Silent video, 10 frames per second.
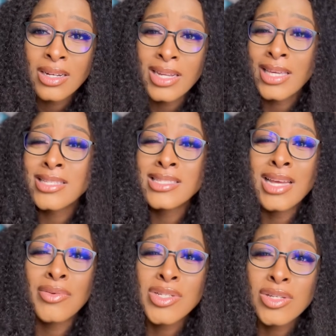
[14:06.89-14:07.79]
Like, isn't
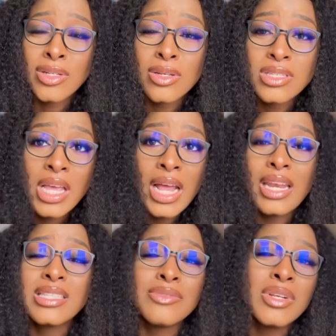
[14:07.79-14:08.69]
that ridiculous?
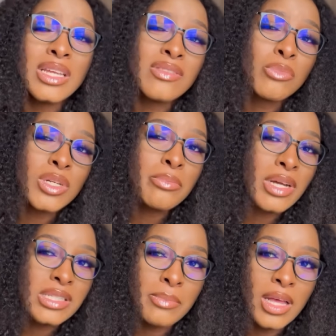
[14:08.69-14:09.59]
Let's even leave the money
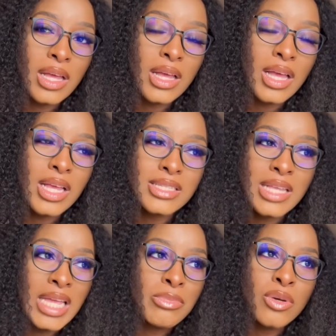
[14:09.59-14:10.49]
part
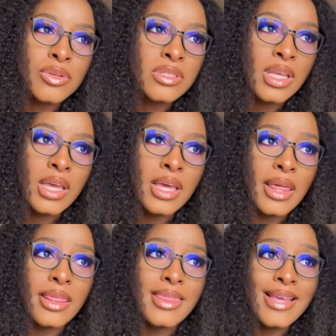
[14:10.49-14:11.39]
aside, because
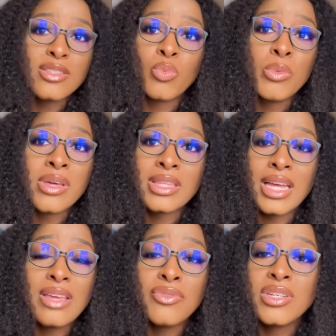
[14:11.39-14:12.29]
there are some women
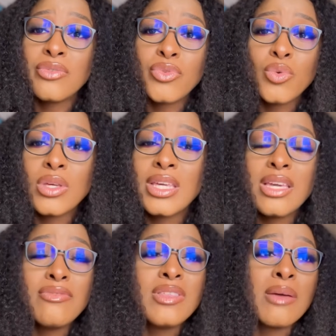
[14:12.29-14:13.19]
that even if you
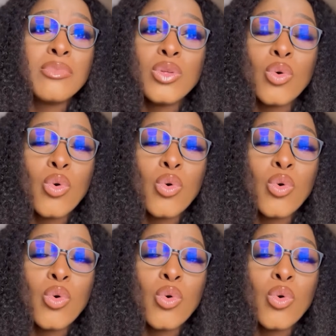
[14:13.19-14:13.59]
give them the whole